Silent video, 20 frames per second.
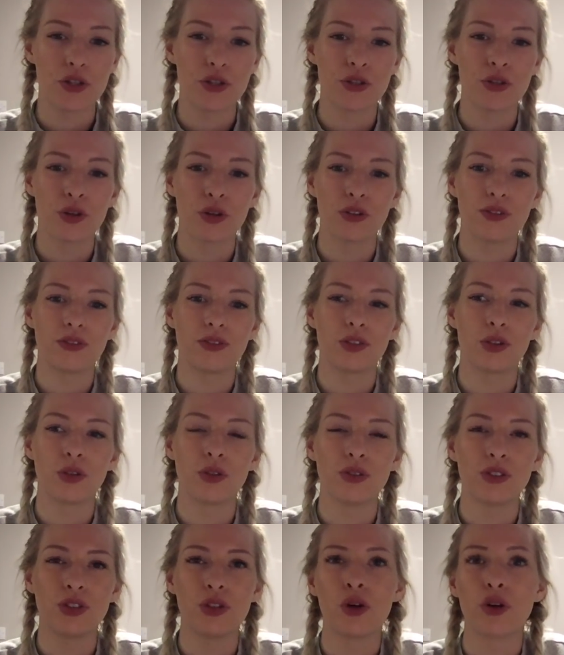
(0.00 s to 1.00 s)
It's not you're
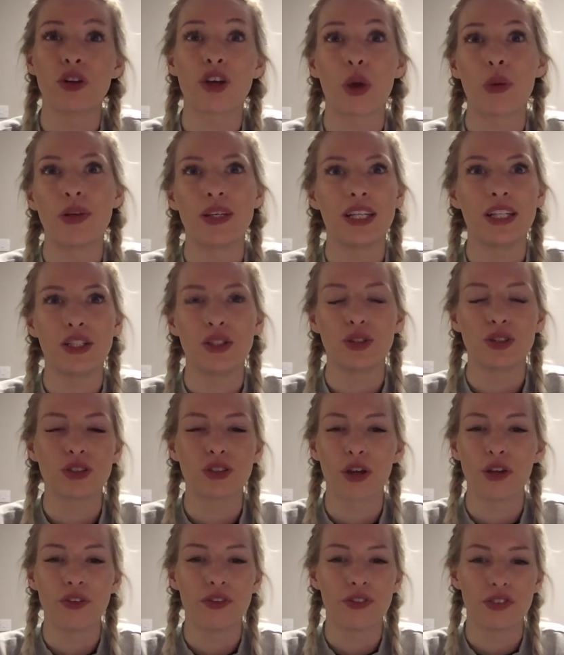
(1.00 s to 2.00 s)
not going in, you're
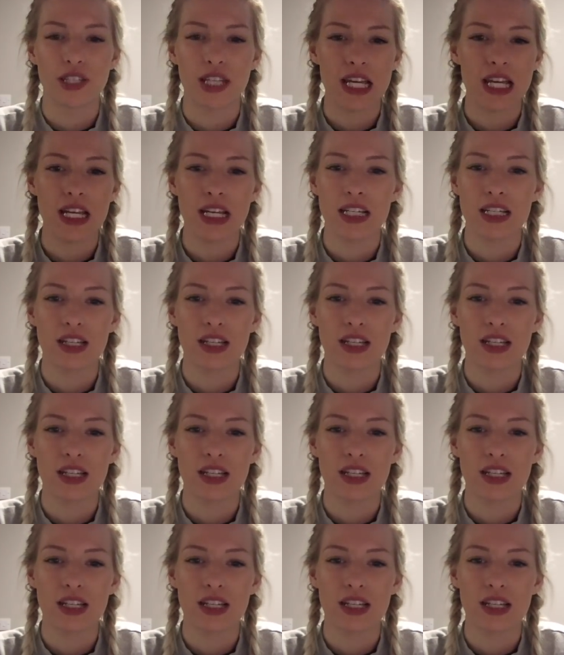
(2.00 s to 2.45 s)
so fatigued